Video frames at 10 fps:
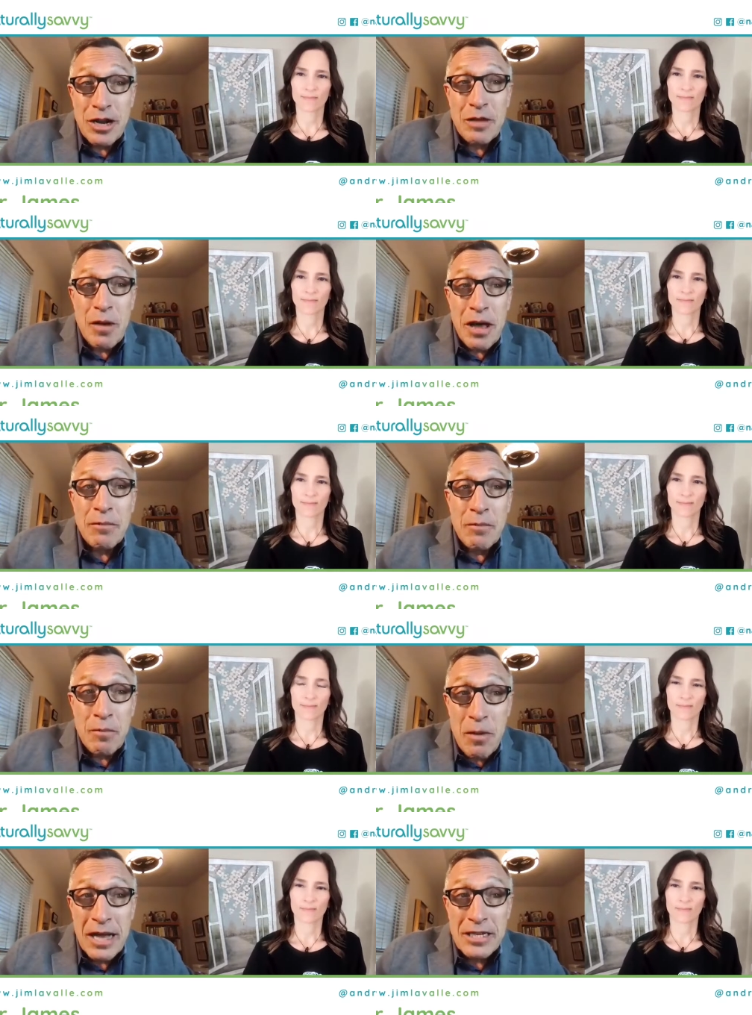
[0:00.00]
Speaker 1: him on
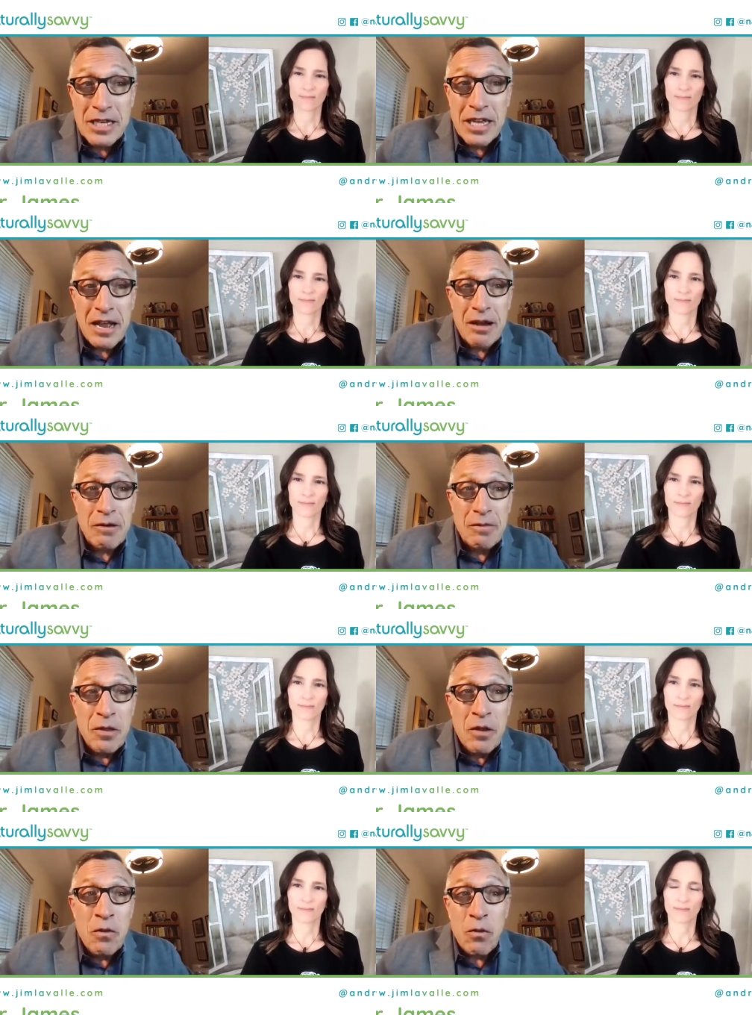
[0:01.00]
Moducare
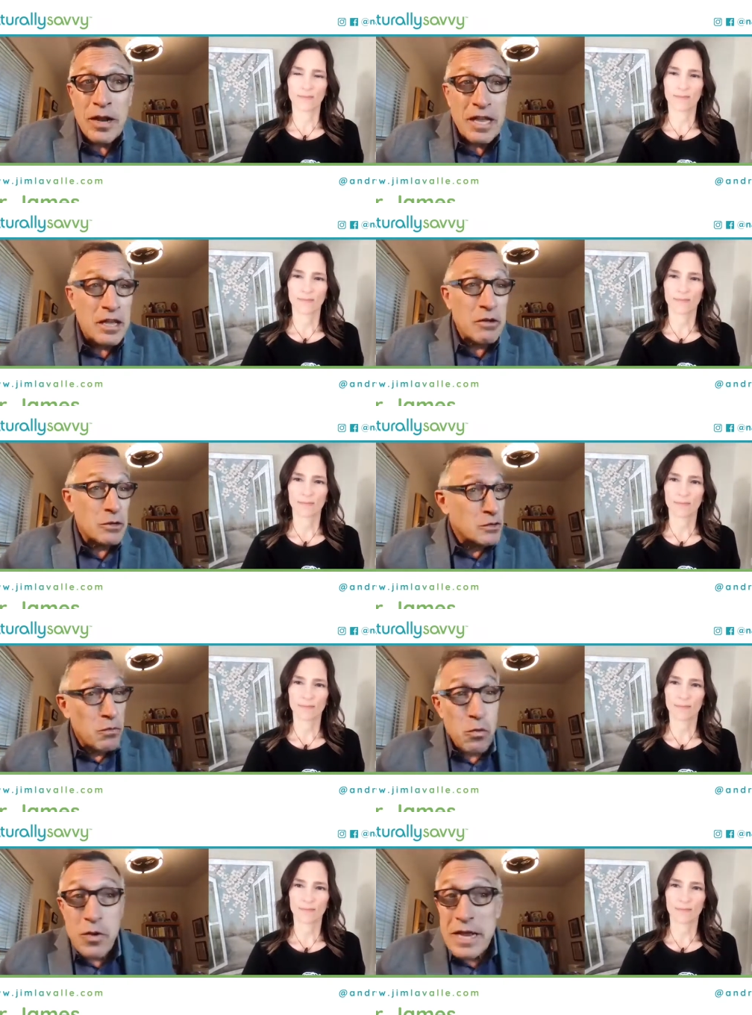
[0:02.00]
when he was
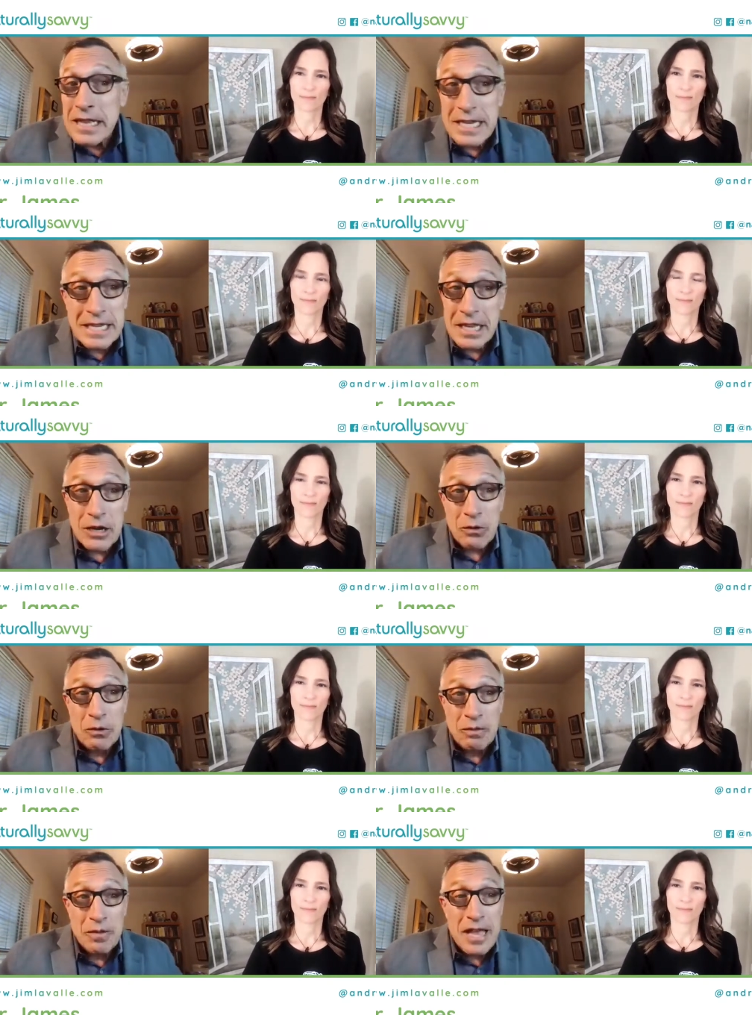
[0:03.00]
really little.
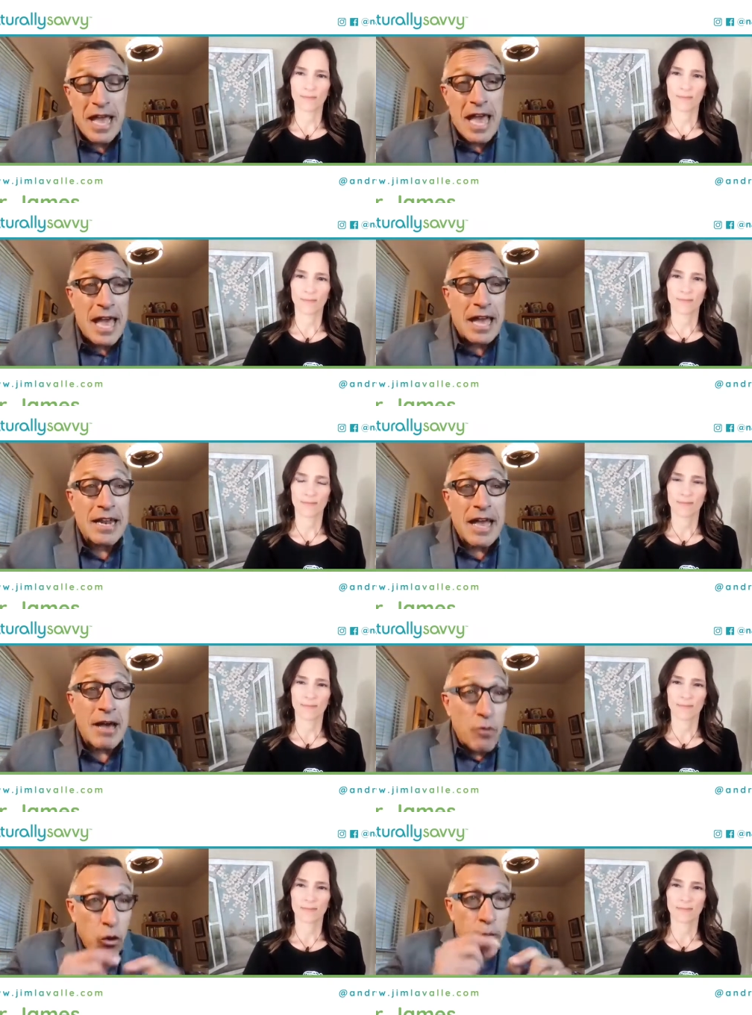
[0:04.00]
And I
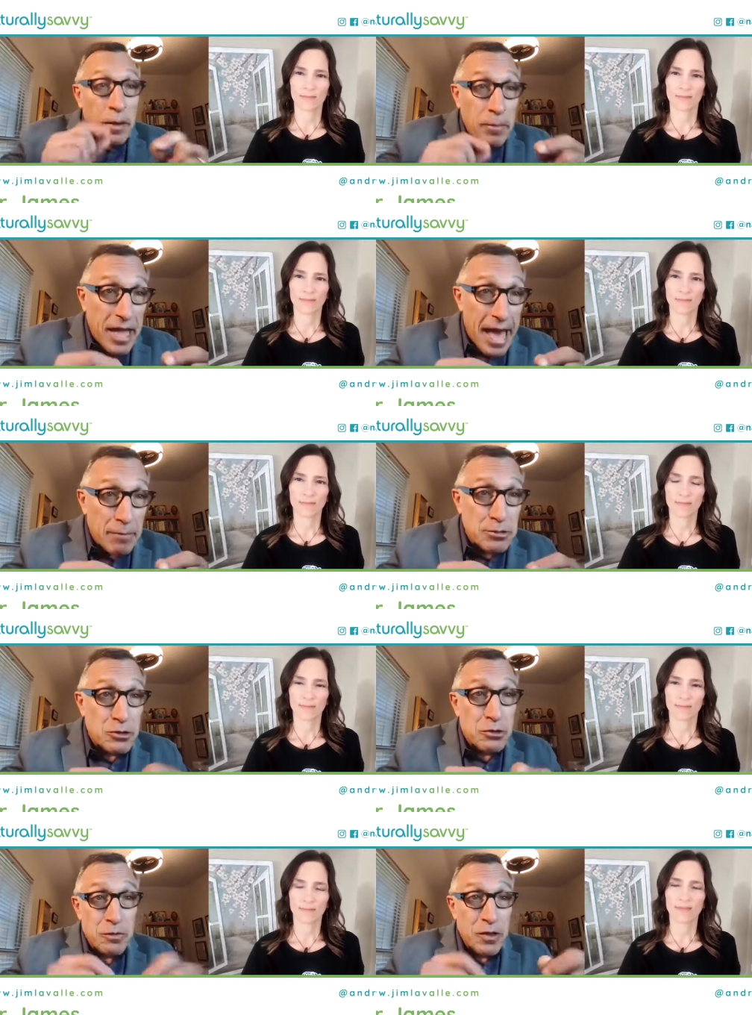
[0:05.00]
would open up a
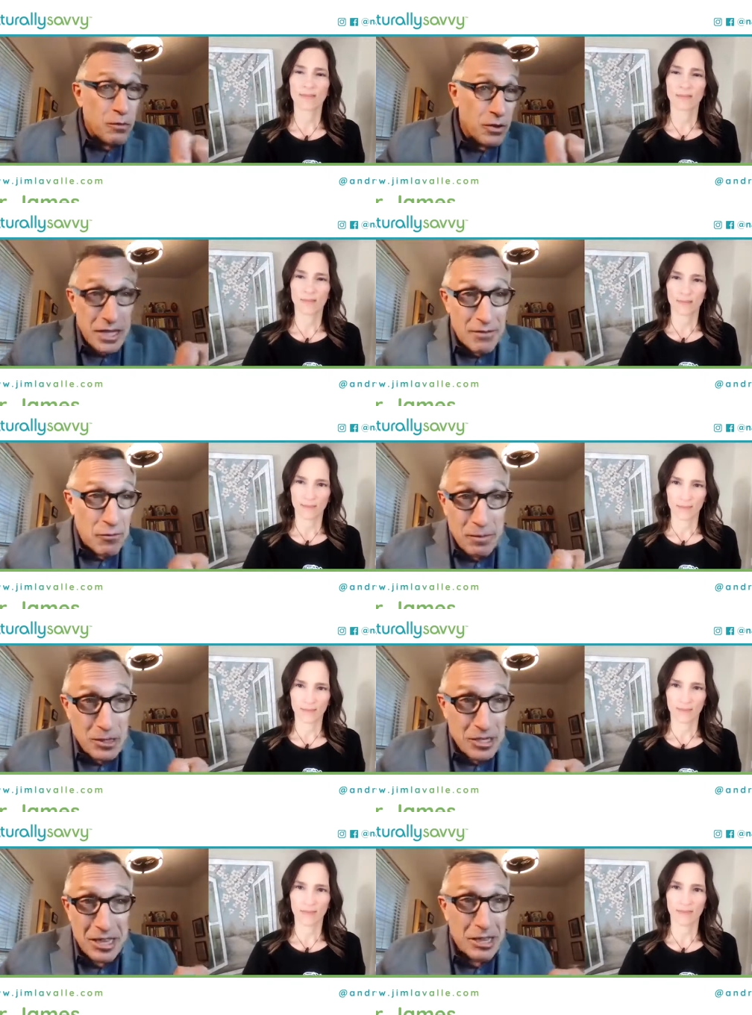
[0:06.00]
capsule and would give him
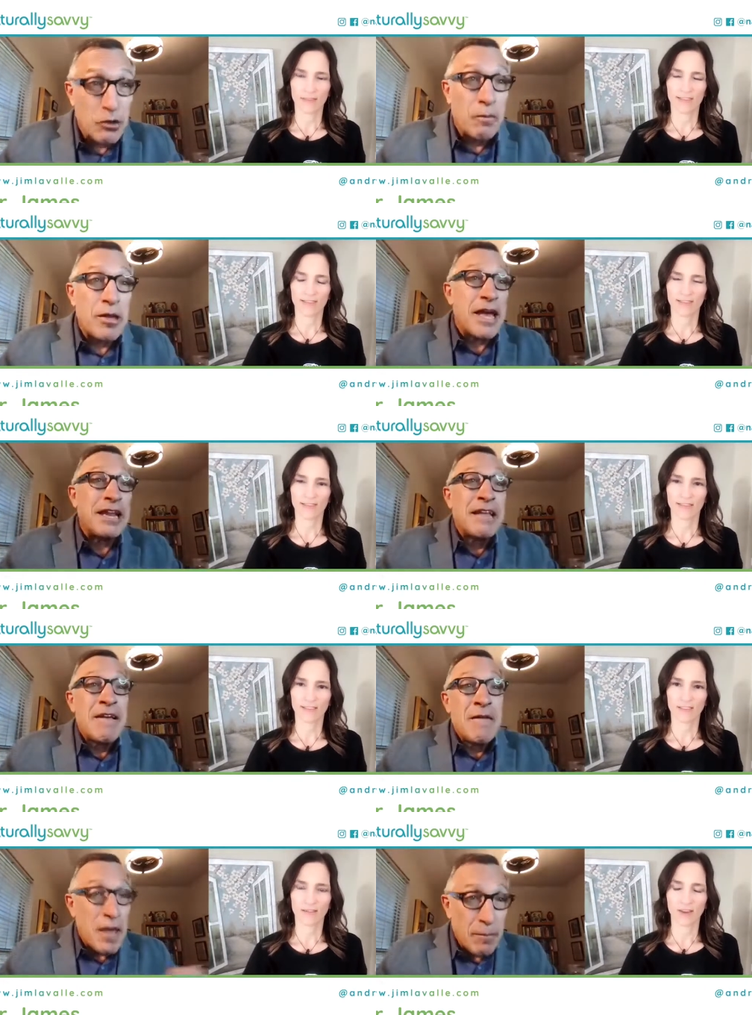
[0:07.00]
just a little bit
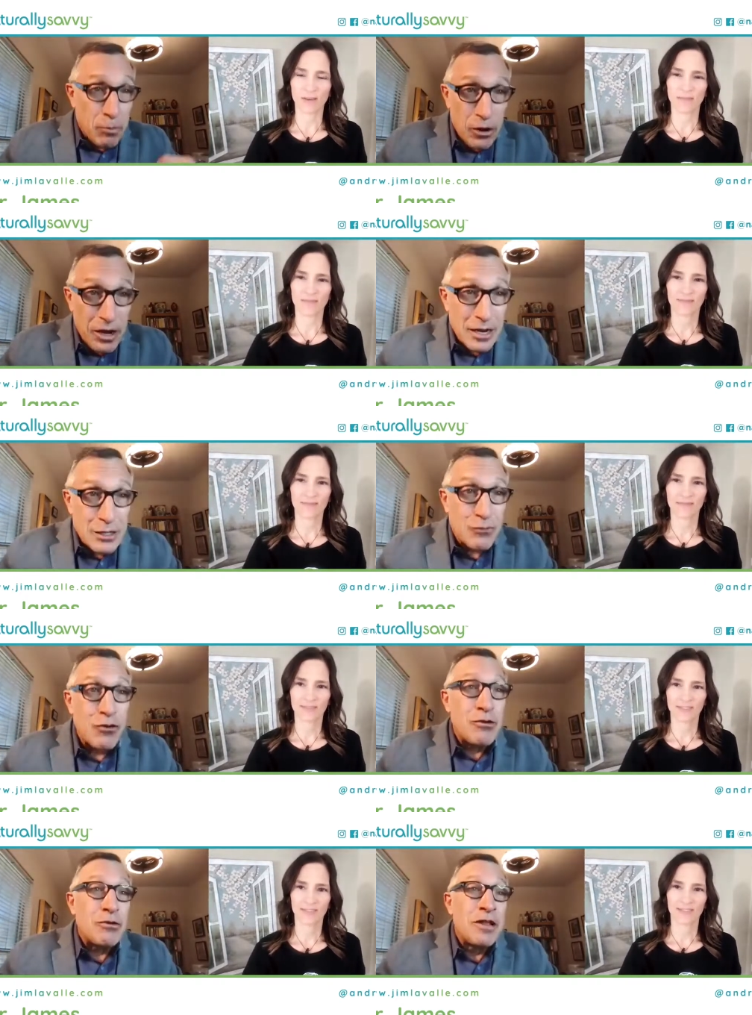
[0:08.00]
and right. put it in his
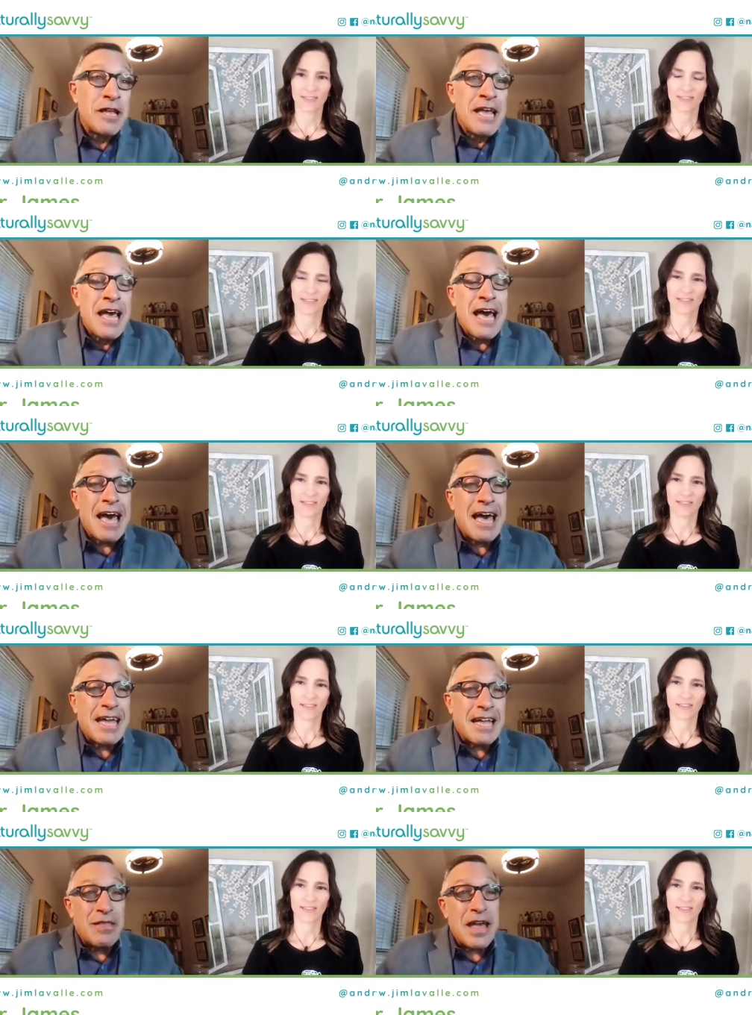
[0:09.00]
food. Uh,
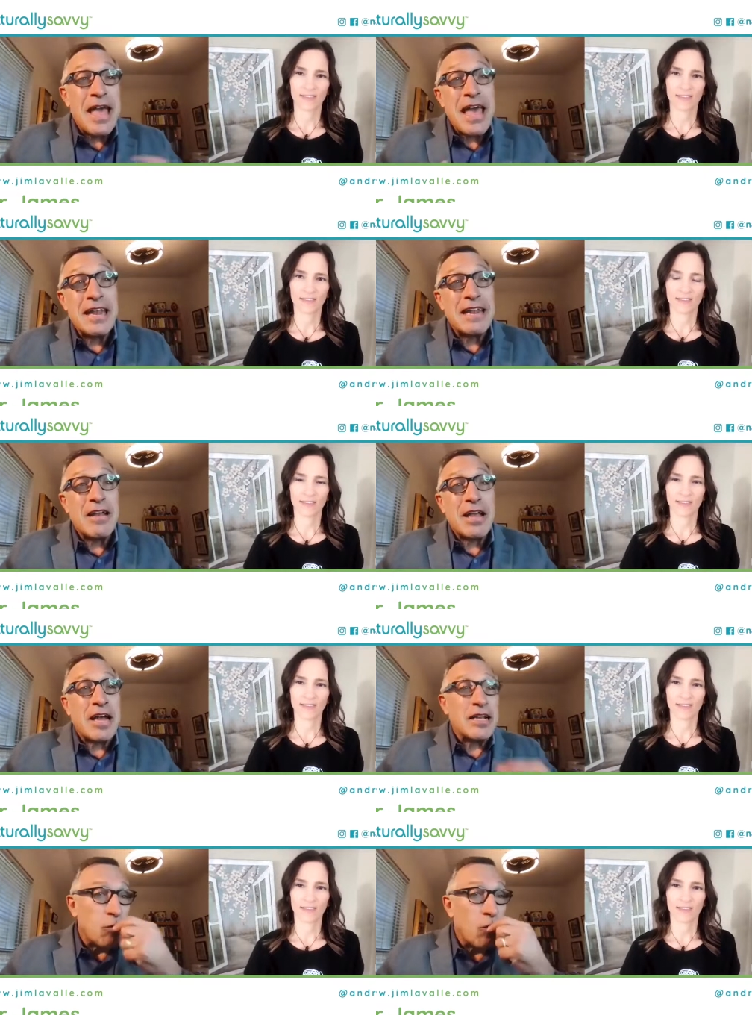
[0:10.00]
and then
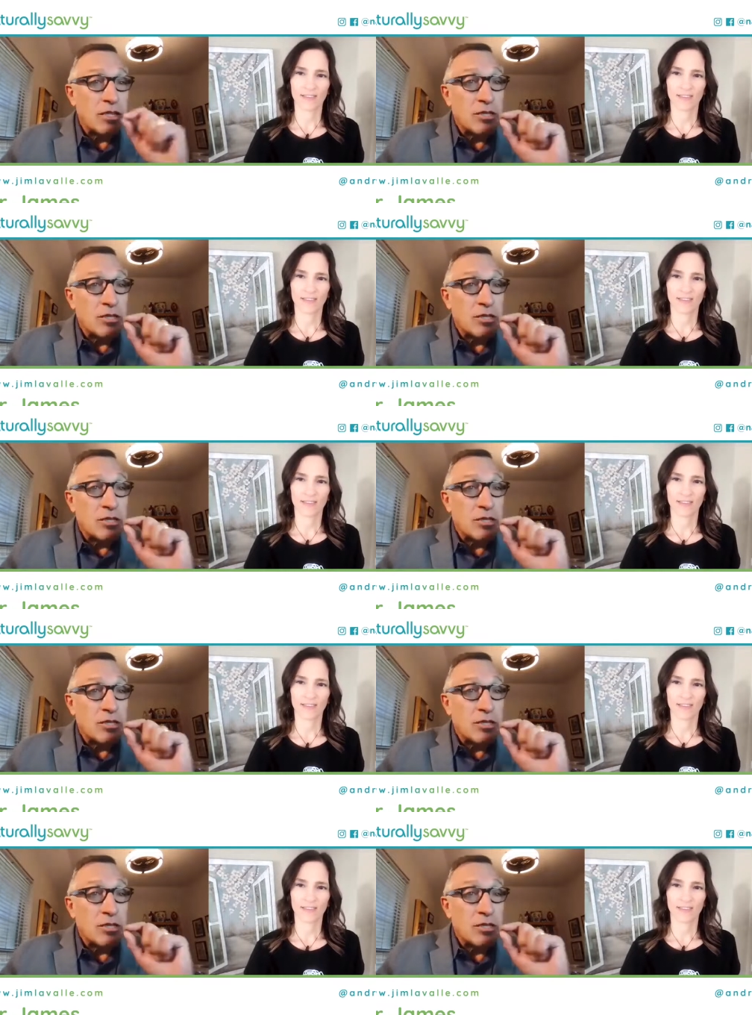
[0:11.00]
I, he went